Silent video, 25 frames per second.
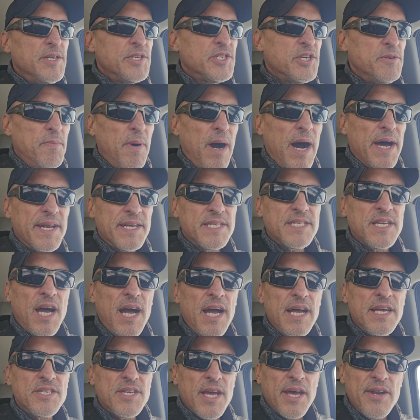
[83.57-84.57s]
to
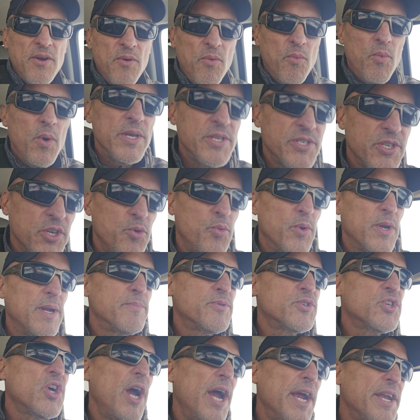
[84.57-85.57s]
monetize. I don't want to. What
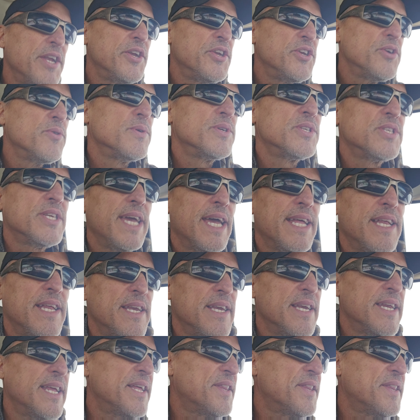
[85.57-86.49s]
I'm trying to do is get